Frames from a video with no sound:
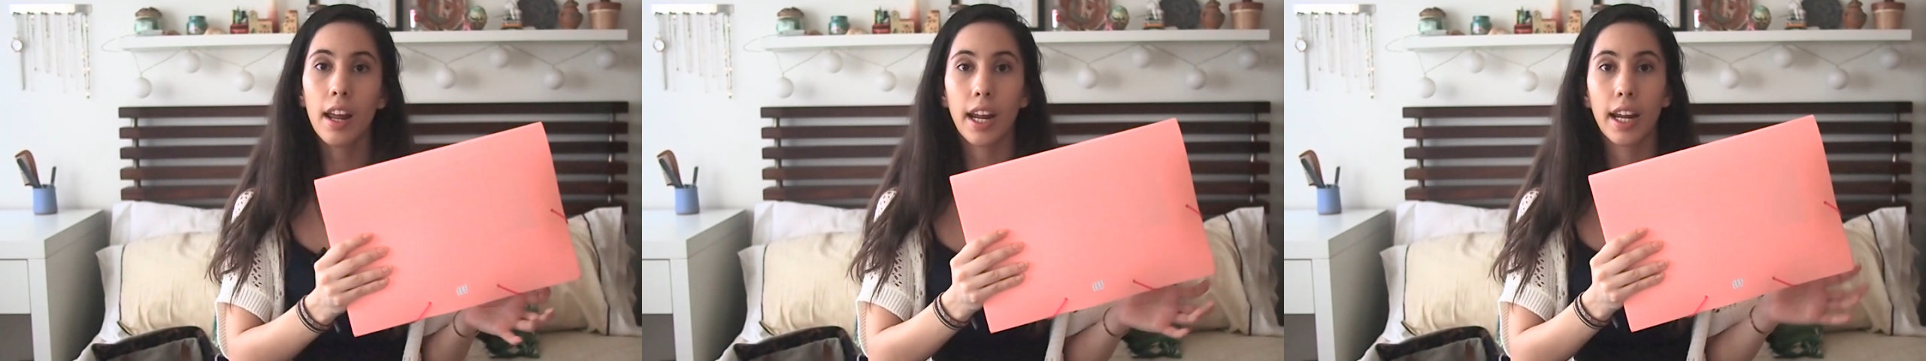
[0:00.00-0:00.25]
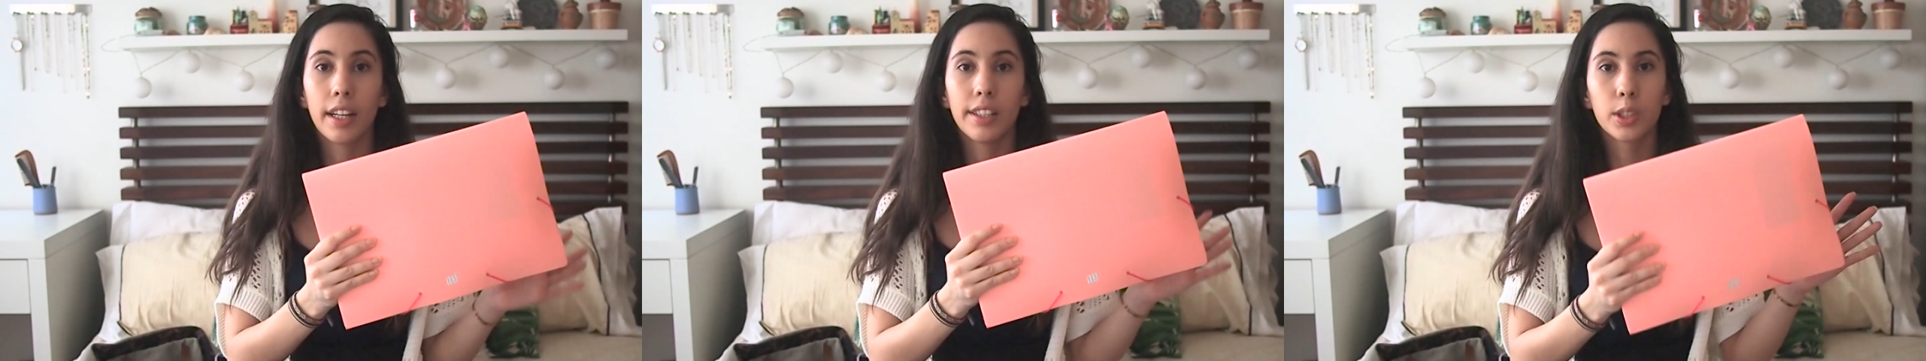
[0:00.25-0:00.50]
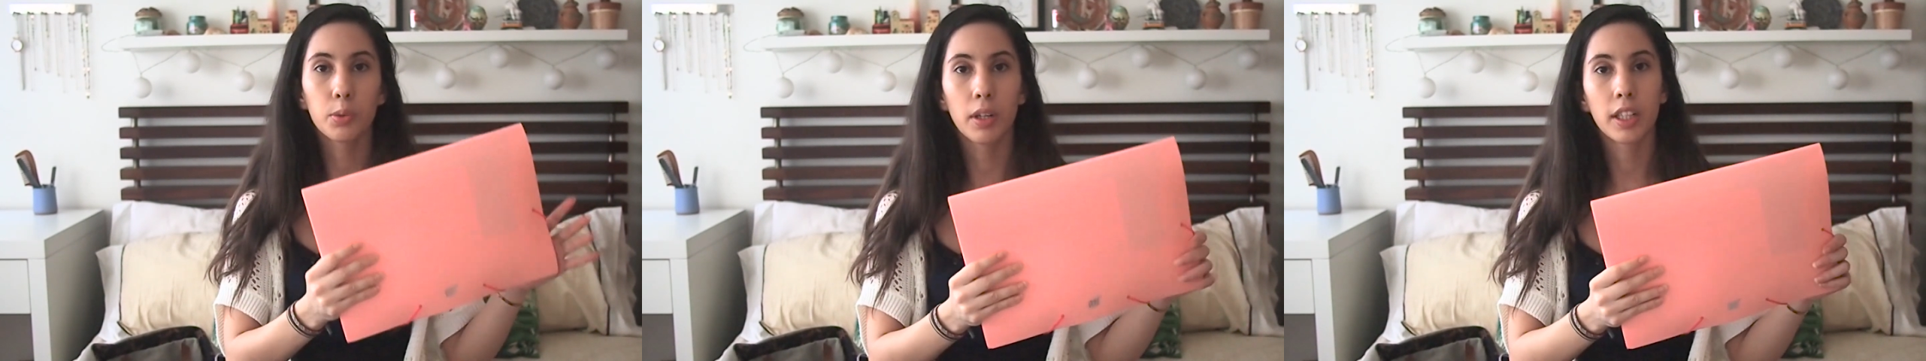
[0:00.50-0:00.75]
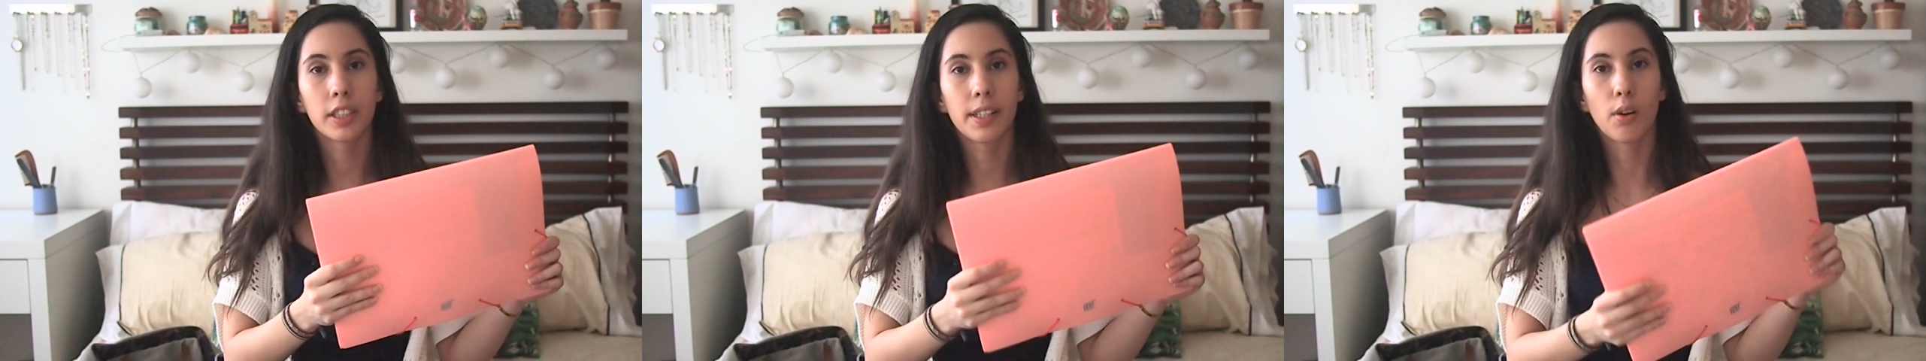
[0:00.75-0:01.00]
And this
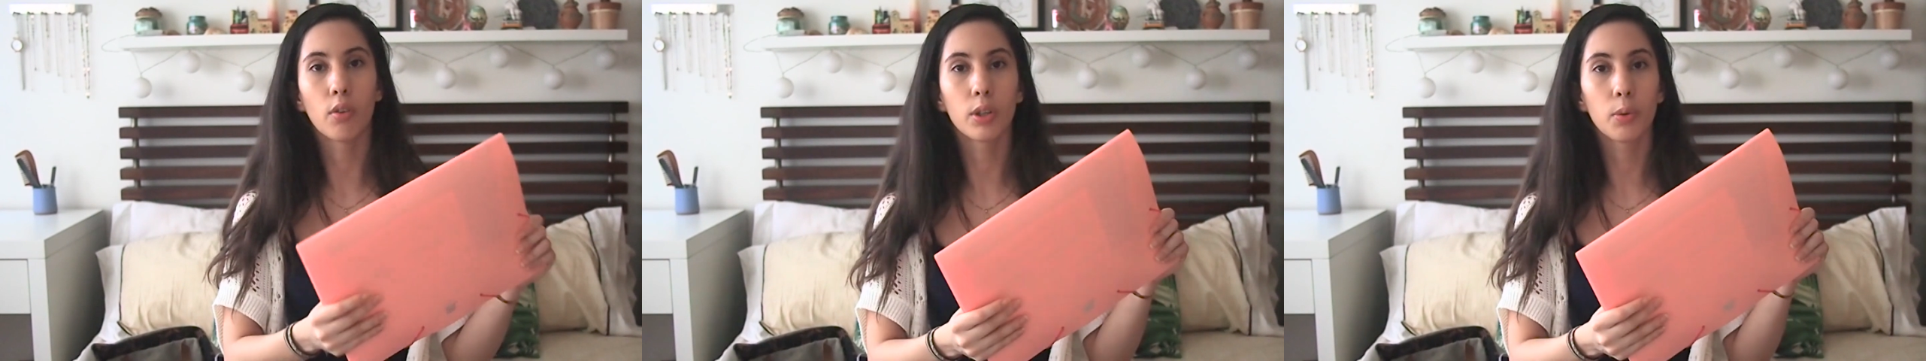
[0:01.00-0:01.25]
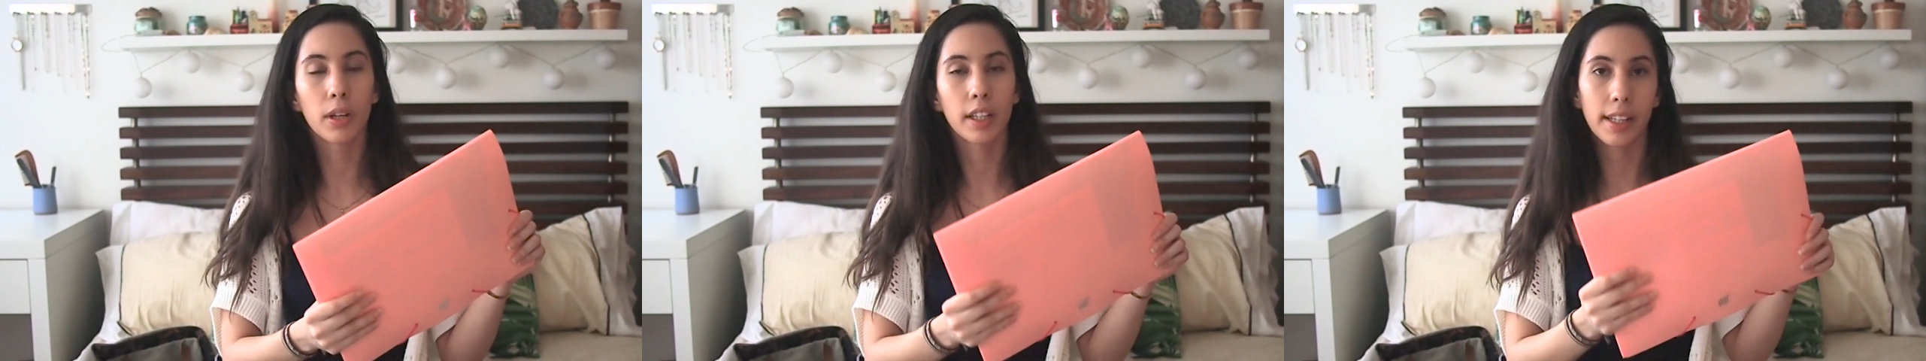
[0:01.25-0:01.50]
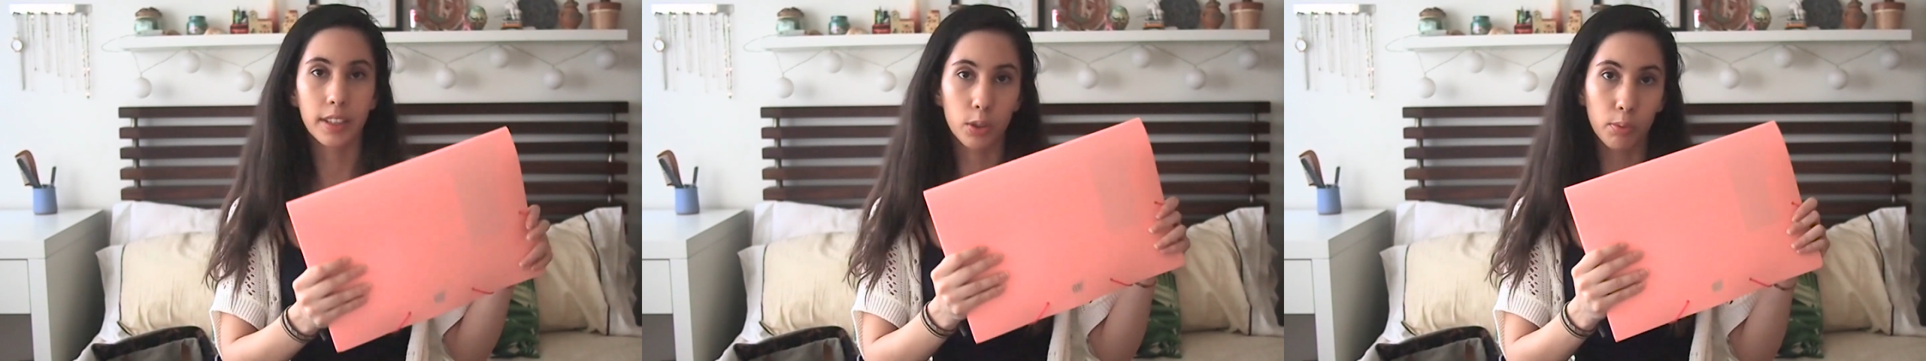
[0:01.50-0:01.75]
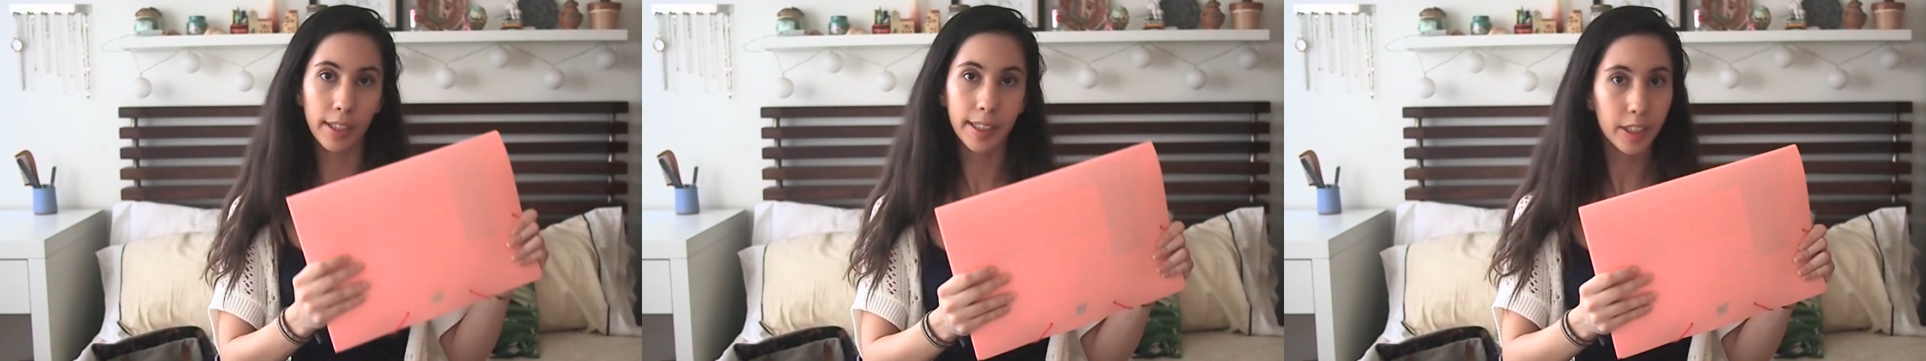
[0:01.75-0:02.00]
one is the only one
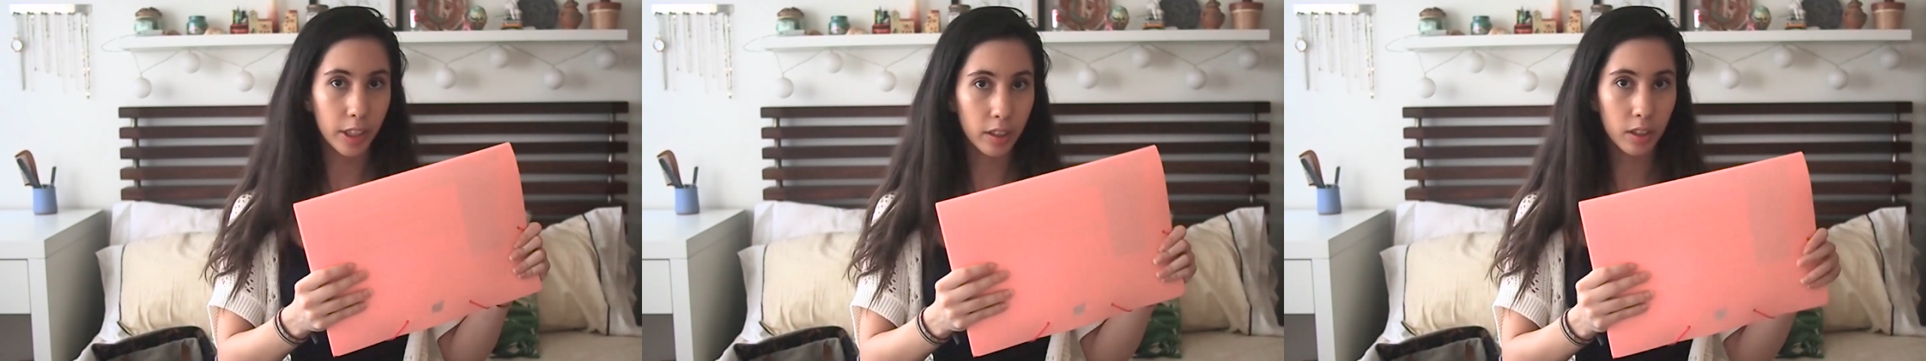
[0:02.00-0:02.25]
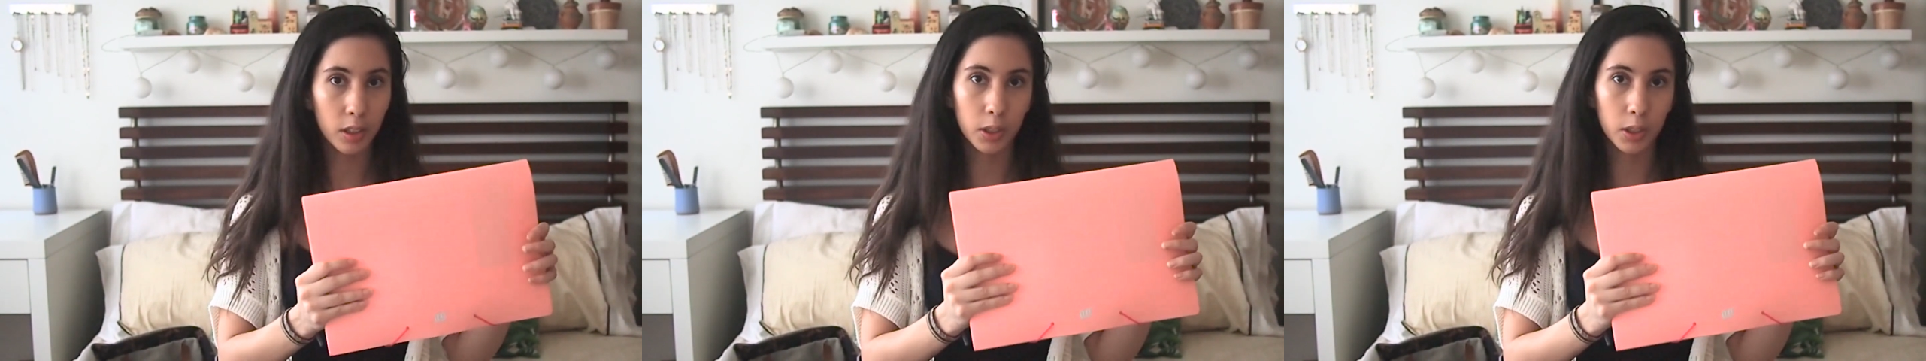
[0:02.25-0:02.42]
that's rigid,